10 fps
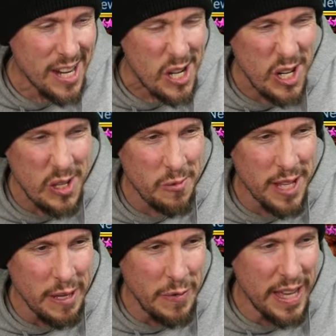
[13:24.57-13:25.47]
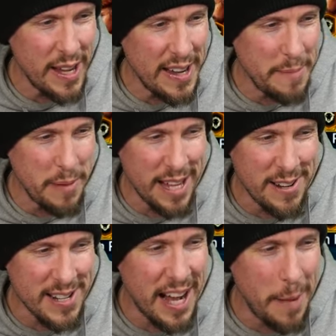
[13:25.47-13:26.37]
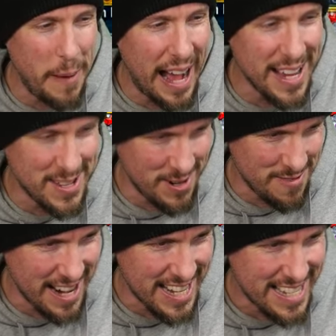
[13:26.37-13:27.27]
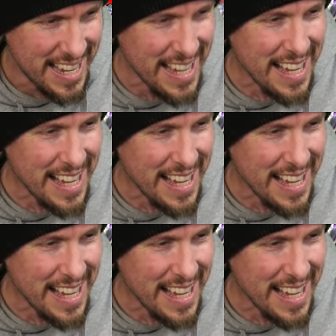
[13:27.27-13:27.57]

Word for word: she doesn't really fit on a blender comp either, right?